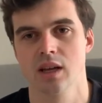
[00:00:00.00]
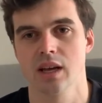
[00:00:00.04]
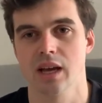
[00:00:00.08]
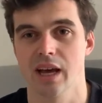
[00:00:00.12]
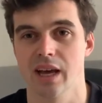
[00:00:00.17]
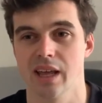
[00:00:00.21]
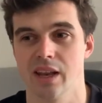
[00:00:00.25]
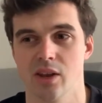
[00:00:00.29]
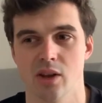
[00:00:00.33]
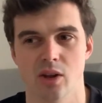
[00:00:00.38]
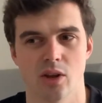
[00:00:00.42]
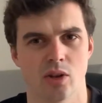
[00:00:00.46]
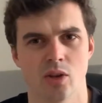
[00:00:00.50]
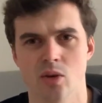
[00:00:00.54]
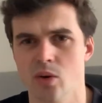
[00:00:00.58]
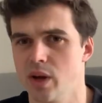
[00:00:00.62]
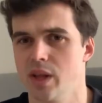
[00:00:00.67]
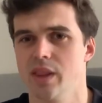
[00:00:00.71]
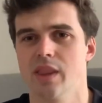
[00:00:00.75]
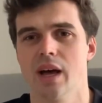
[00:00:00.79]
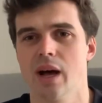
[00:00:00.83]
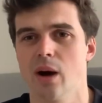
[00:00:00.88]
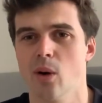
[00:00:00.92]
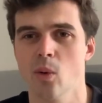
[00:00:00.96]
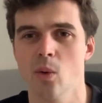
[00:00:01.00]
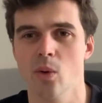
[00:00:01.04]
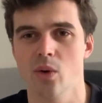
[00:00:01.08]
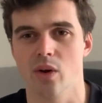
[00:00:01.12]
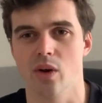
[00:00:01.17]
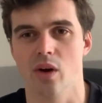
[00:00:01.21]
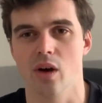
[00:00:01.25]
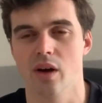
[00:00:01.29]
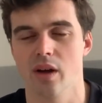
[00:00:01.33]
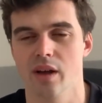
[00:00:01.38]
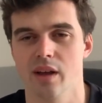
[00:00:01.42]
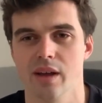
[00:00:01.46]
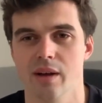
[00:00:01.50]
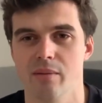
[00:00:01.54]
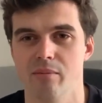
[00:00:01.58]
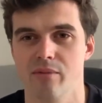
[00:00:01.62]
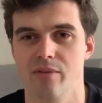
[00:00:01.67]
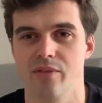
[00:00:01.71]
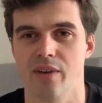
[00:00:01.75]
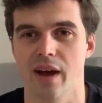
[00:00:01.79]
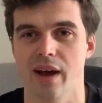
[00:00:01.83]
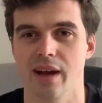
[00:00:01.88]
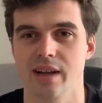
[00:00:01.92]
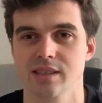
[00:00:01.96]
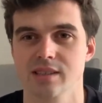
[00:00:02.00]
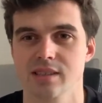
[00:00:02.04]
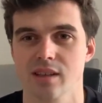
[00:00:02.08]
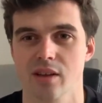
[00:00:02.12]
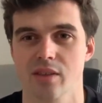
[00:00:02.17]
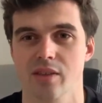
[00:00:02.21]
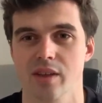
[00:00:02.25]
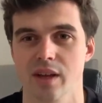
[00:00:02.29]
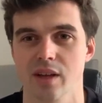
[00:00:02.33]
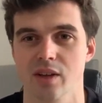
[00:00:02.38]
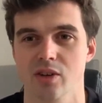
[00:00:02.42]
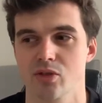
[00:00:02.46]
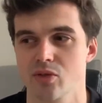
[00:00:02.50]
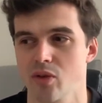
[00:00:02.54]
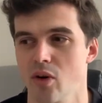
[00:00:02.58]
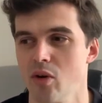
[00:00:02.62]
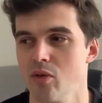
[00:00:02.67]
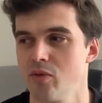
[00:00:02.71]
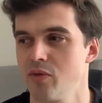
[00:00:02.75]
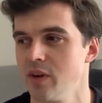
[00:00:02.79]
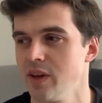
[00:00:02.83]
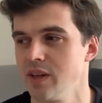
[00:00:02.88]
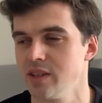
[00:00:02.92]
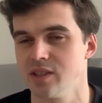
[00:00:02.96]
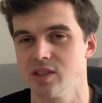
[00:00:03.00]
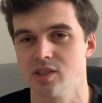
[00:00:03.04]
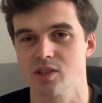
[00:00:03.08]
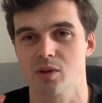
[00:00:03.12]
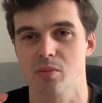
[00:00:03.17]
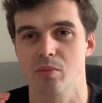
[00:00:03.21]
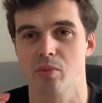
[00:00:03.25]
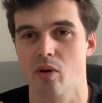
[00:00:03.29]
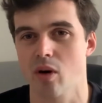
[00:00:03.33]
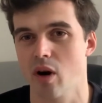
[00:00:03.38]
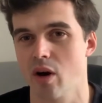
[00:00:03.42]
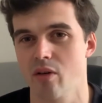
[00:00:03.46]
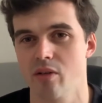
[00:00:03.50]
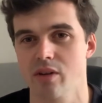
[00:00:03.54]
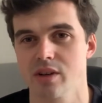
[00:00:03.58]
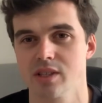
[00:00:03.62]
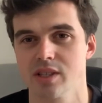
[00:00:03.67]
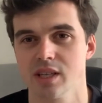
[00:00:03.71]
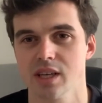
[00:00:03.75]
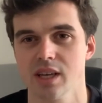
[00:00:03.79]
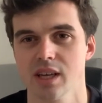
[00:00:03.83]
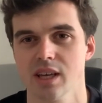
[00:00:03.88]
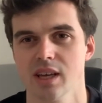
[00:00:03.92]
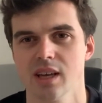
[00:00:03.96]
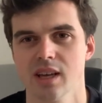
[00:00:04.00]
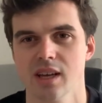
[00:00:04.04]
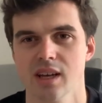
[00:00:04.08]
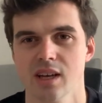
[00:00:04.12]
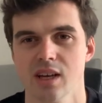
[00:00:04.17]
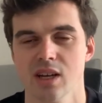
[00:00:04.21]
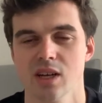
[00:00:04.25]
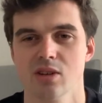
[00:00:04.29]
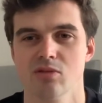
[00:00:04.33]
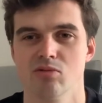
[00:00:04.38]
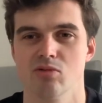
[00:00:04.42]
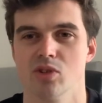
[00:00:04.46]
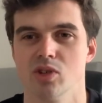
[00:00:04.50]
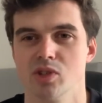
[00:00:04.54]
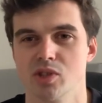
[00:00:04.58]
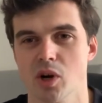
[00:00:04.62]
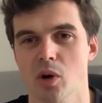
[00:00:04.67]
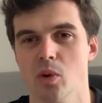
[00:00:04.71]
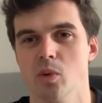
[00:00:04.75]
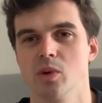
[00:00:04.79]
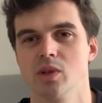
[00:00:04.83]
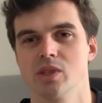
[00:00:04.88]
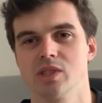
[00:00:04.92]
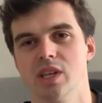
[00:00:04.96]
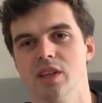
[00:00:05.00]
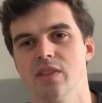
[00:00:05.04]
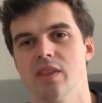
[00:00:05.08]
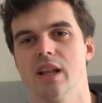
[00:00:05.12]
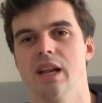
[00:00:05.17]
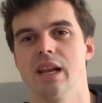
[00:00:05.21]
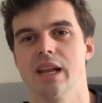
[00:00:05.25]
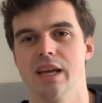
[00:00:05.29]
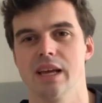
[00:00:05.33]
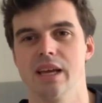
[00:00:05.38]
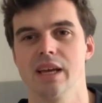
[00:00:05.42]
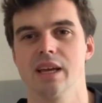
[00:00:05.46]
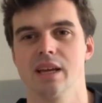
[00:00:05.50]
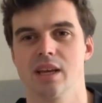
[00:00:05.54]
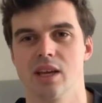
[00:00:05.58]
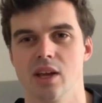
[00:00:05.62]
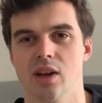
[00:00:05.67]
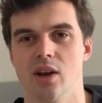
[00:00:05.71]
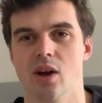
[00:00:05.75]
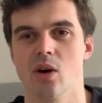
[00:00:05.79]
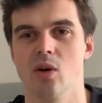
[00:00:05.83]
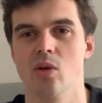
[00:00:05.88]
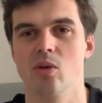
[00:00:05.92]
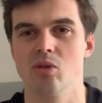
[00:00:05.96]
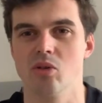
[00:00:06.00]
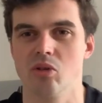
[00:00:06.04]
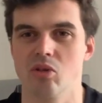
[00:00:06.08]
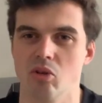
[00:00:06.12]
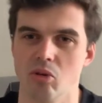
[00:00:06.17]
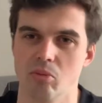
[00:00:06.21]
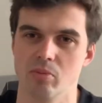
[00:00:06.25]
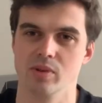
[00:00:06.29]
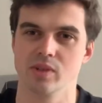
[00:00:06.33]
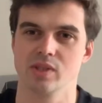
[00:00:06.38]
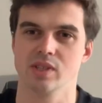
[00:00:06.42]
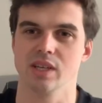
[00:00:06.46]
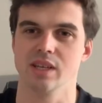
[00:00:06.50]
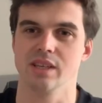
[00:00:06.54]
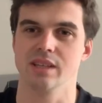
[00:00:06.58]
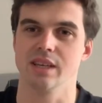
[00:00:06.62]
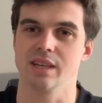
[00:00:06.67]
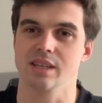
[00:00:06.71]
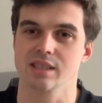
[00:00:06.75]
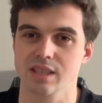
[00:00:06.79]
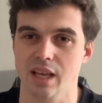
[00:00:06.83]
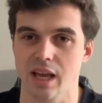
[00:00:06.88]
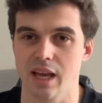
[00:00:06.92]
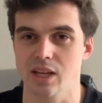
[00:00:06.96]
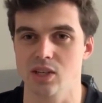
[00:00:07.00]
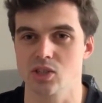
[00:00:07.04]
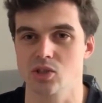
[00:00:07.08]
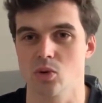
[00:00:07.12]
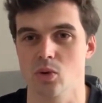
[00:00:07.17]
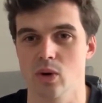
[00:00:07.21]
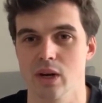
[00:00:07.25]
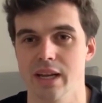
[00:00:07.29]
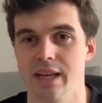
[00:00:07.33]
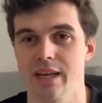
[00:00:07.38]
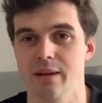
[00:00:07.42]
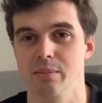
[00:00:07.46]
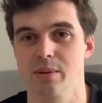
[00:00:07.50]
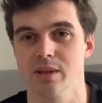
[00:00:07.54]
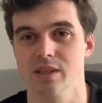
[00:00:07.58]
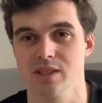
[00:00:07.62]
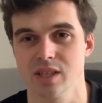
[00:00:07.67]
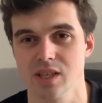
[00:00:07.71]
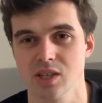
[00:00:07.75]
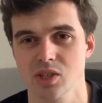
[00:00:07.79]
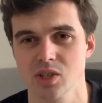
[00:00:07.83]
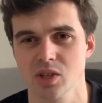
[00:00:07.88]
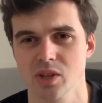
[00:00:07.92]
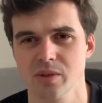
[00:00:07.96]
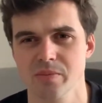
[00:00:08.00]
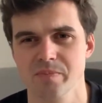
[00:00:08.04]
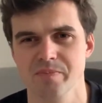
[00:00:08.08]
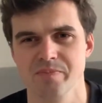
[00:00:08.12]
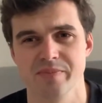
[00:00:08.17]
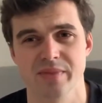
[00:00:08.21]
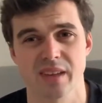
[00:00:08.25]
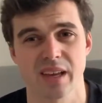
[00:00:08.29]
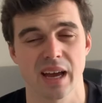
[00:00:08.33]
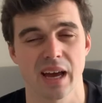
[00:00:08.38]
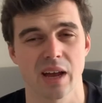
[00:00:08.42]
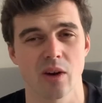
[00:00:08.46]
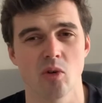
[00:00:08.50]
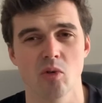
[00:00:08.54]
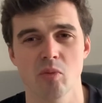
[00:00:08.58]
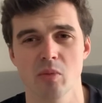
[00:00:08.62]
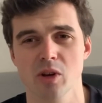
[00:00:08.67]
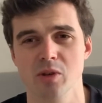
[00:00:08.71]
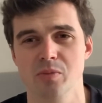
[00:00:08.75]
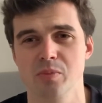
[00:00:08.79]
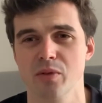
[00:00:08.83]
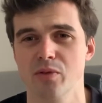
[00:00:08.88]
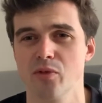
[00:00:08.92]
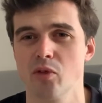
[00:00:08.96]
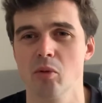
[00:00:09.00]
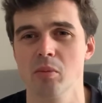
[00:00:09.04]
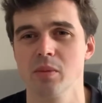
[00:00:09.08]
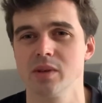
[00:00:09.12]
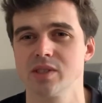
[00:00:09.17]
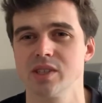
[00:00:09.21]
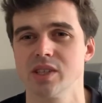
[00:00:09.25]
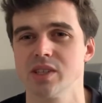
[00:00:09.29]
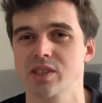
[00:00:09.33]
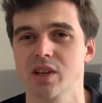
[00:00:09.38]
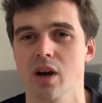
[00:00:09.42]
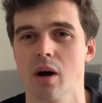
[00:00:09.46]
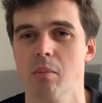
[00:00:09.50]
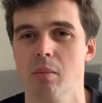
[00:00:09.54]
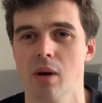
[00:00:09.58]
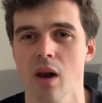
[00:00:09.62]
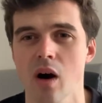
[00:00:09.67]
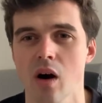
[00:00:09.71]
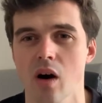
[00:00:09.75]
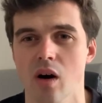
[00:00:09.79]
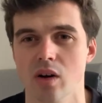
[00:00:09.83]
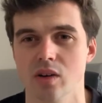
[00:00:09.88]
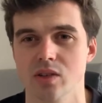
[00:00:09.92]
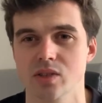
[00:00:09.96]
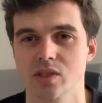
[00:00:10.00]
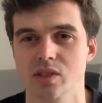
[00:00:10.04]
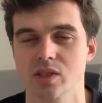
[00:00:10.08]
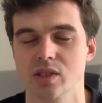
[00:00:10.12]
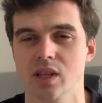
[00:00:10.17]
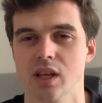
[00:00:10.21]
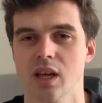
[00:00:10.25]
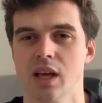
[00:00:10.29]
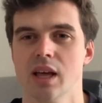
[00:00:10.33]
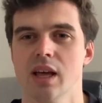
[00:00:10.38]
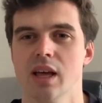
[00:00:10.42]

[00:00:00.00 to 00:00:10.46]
And not in that order, in fact. I think trophies is the priority. Results in the league, you know, obviously dictates your league position. And almost performances come last.